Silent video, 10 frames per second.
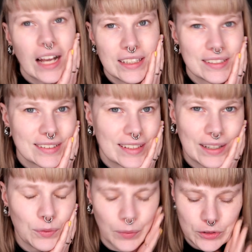I just
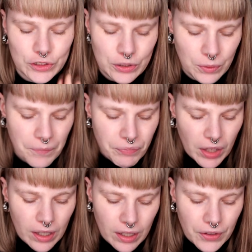didn't want to.
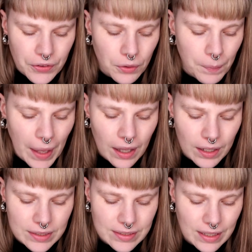So the
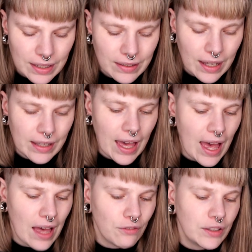palette that I
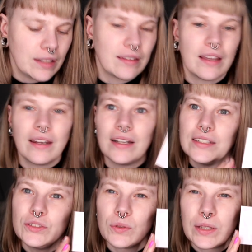have is the
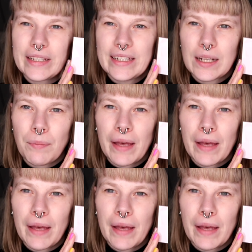Jolina